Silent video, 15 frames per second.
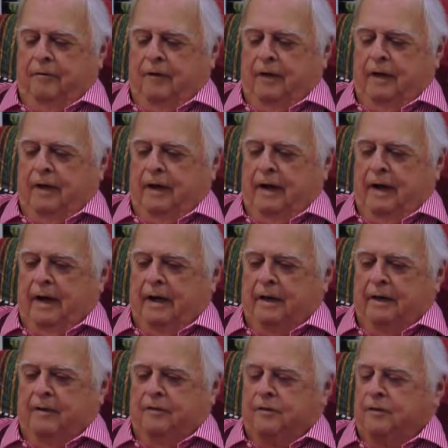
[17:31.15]
fairly
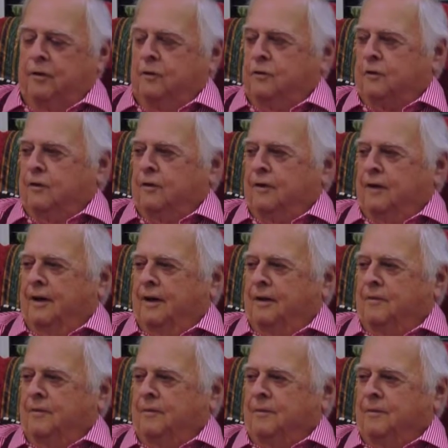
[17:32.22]
active social
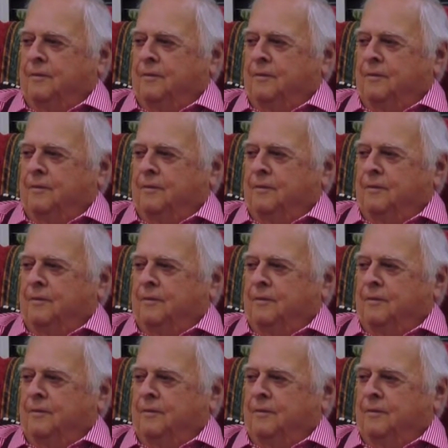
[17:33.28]
life.